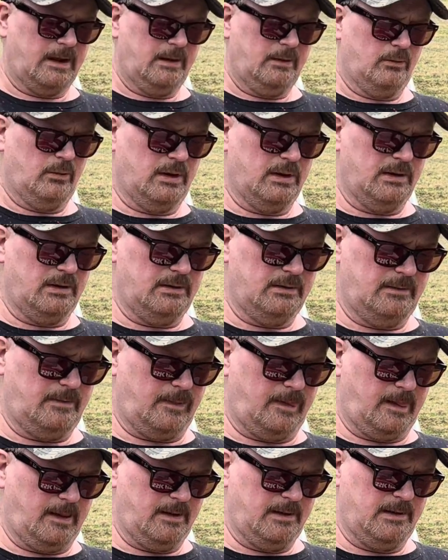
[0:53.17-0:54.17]
Well,
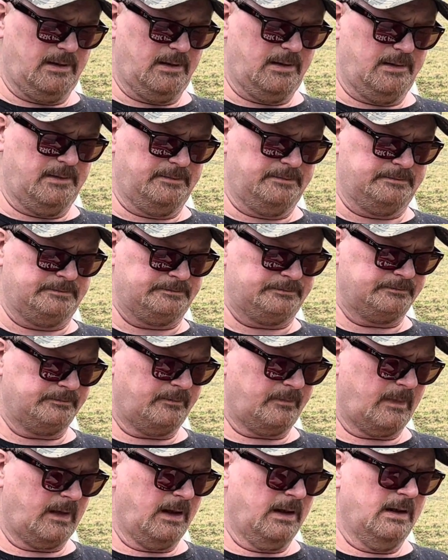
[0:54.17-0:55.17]
a
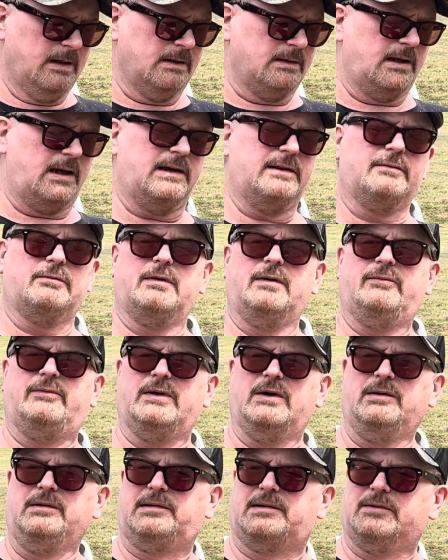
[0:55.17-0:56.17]
lot of the
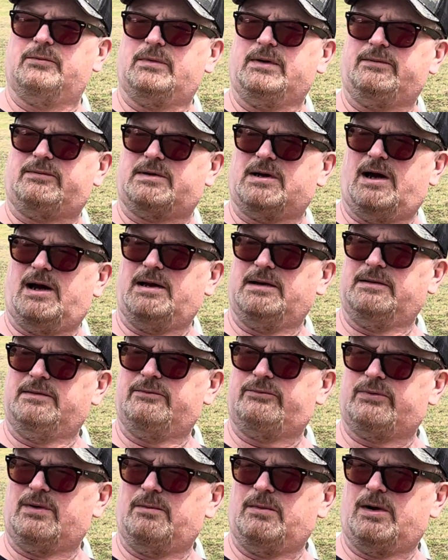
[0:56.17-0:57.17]
reviews that we've gotten
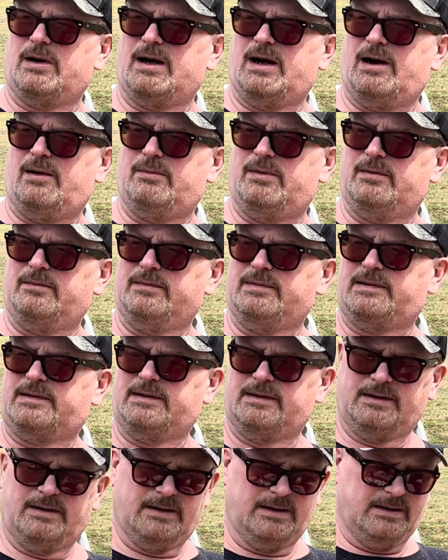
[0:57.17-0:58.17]
from our albums
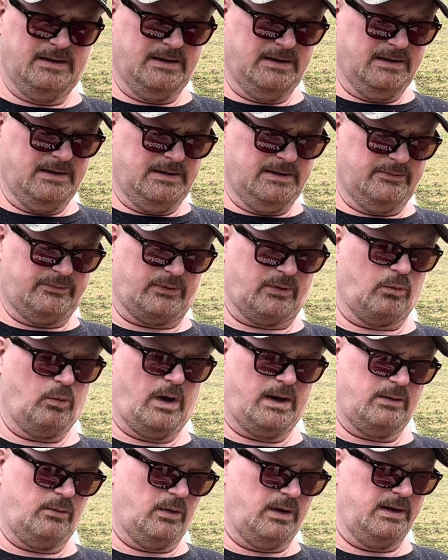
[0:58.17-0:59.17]
for
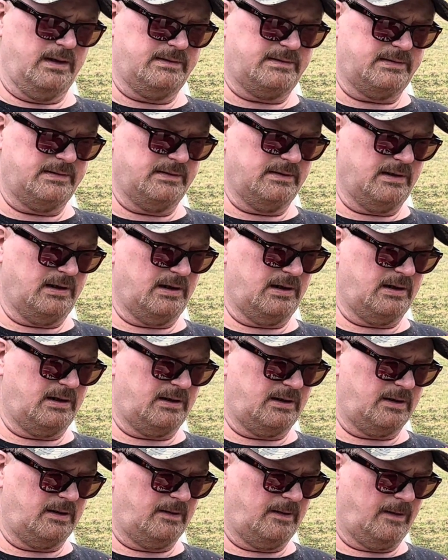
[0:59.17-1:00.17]
White Witch,
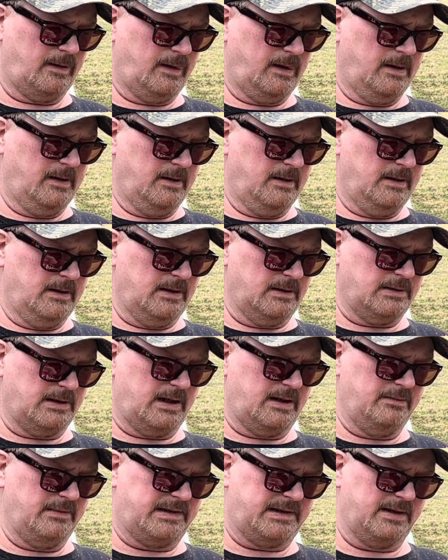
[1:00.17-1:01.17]
a
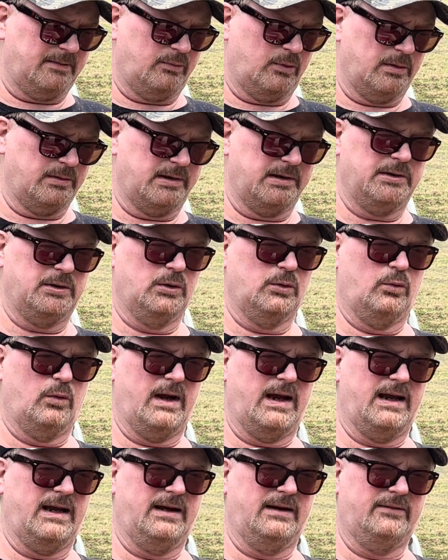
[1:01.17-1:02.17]
lot of them said we're the new
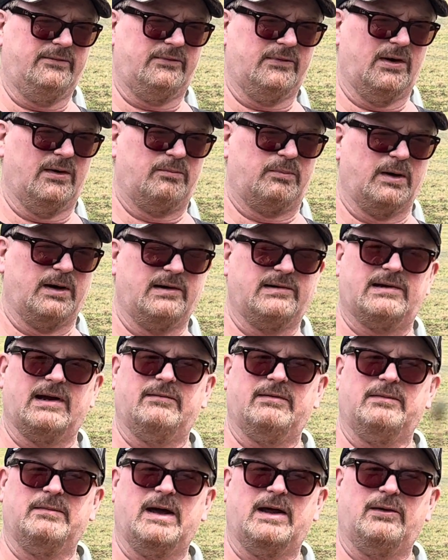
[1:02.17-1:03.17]
wave of British
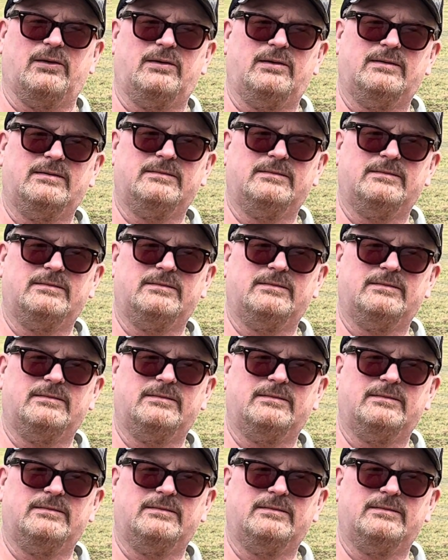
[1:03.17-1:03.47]
heavy metal.